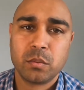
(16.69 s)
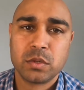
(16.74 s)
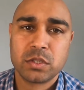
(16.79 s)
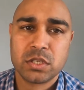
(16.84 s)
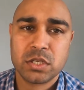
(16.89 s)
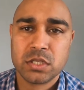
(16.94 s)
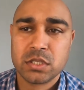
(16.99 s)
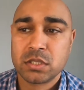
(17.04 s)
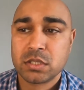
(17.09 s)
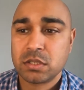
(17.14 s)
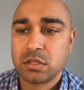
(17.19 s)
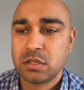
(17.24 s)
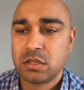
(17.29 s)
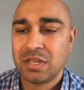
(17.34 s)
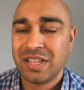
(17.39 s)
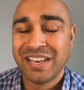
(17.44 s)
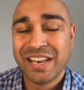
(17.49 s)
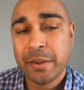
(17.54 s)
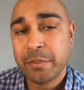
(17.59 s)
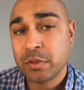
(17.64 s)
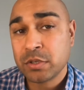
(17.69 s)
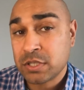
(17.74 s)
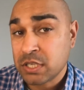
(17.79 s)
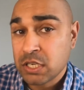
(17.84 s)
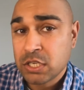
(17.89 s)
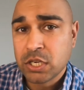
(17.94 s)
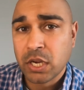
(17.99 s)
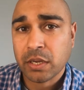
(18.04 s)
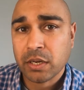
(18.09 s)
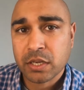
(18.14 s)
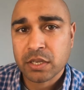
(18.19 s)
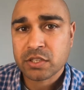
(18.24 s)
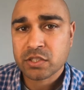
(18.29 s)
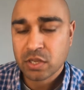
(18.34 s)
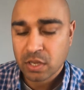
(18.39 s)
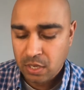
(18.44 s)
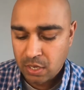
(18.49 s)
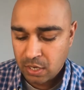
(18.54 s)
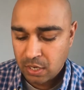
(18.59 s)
which is an MOT checklist,